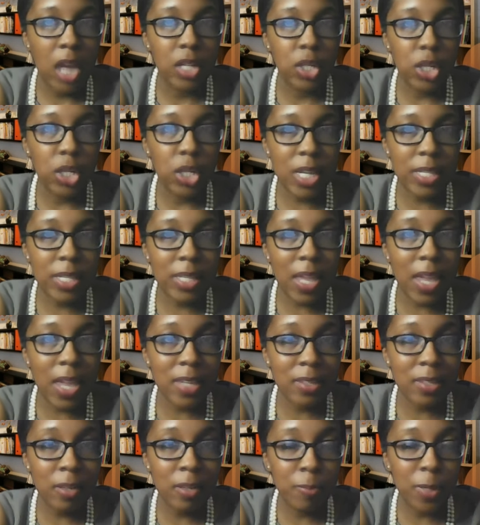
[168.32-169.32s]
Just
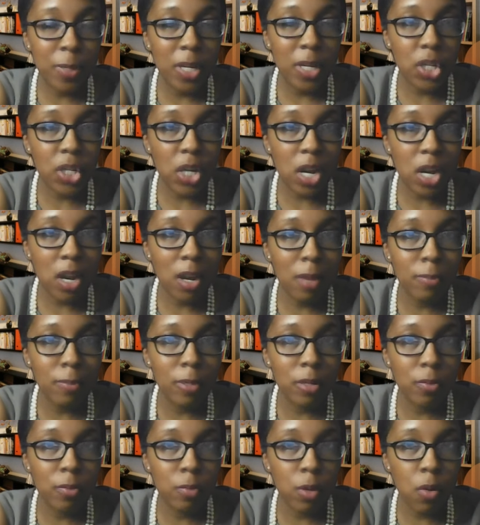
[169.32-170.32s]
as a peach
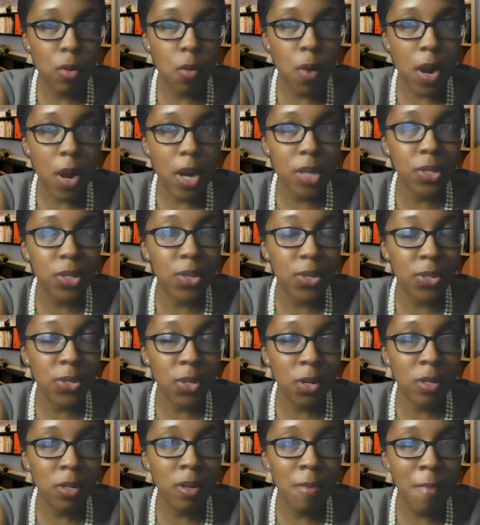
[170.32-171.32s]
cobbler requires a
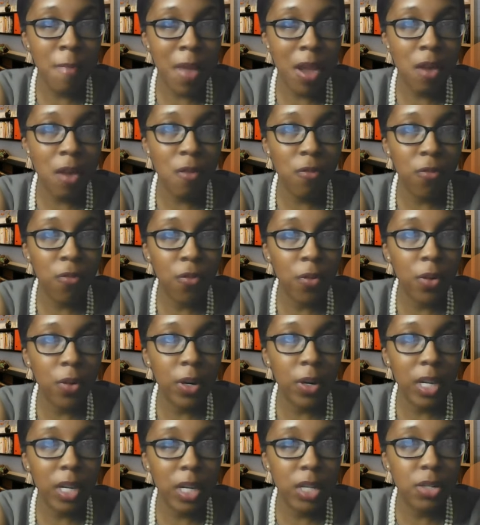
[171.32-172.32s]
certain amount
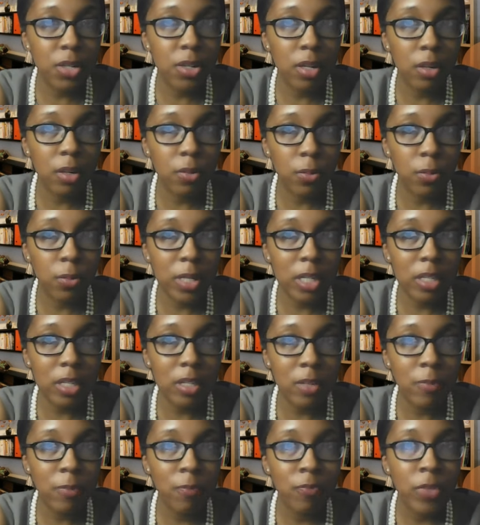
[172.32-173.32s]
for each
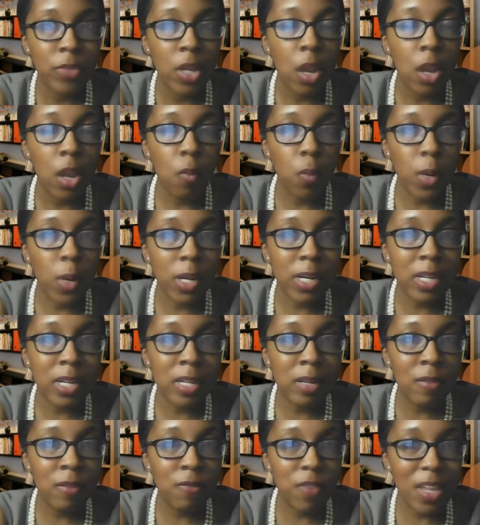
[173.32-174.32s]
ingredient, when
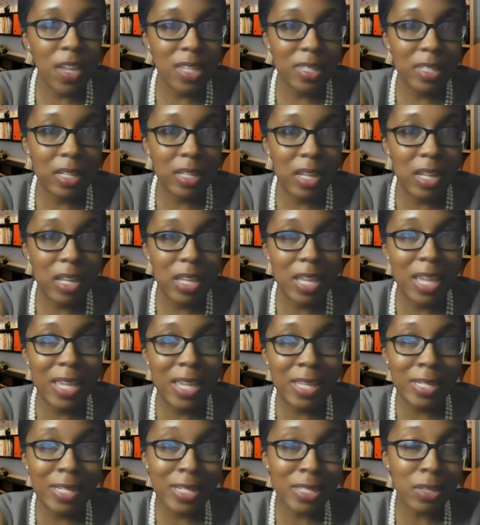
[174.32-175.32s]
investing,
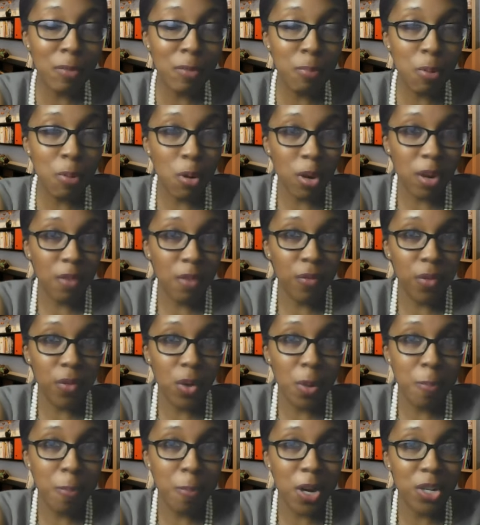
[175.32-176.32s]
it is important
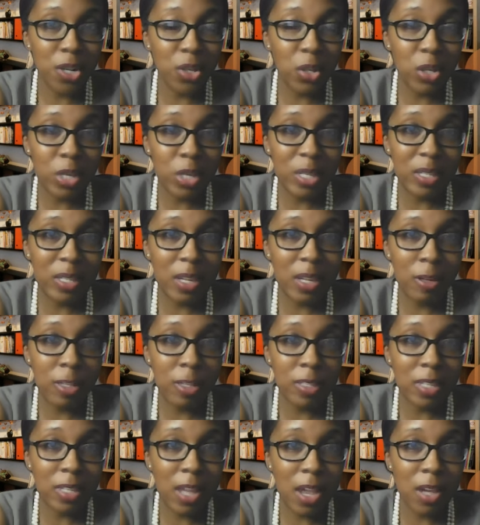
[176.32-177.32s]
for a person to set
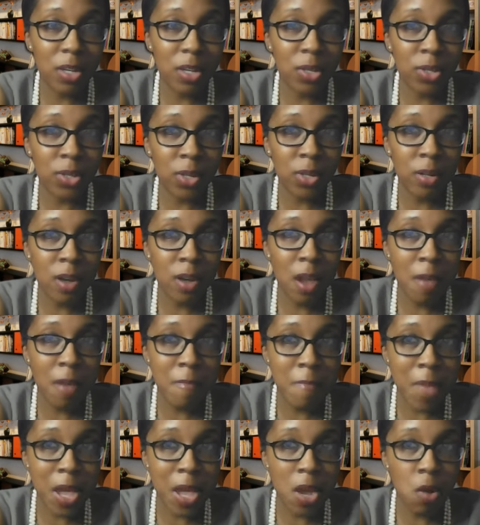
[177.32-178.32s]
aside a certain
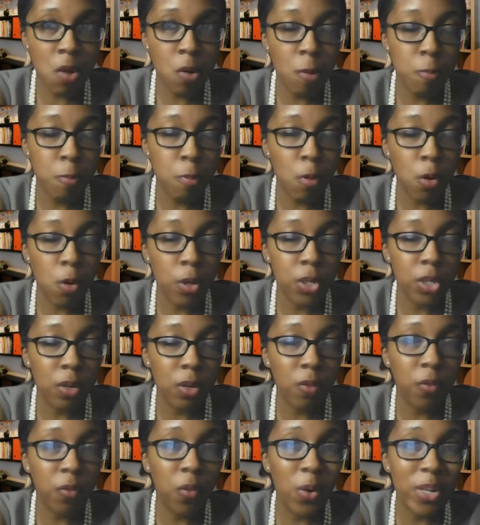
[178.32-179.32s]
amount or
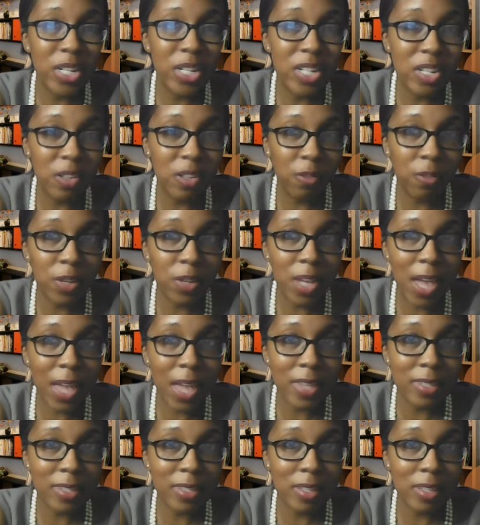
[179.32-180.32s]
portion for different
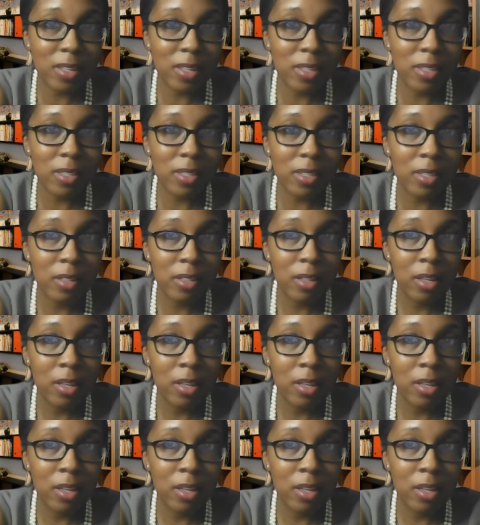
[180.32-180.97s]
assets.